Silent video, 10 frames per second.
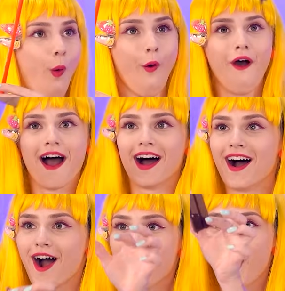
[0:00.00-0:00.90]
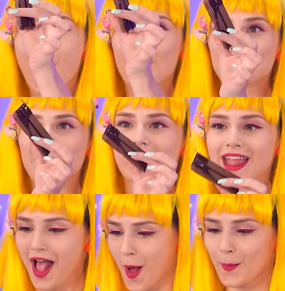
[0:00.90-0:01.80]
Kelly's on a secret dipping
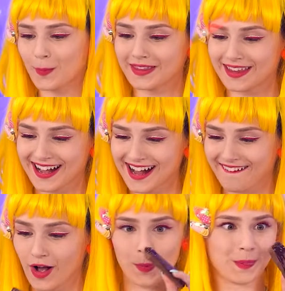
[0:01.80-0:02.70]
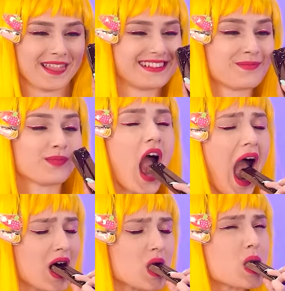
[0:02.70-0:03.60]
mission. Nicely done,
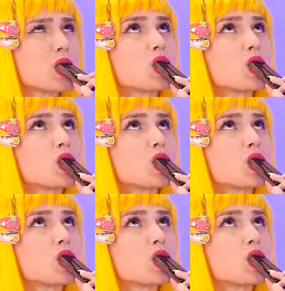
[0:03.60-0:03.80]
girlfriend.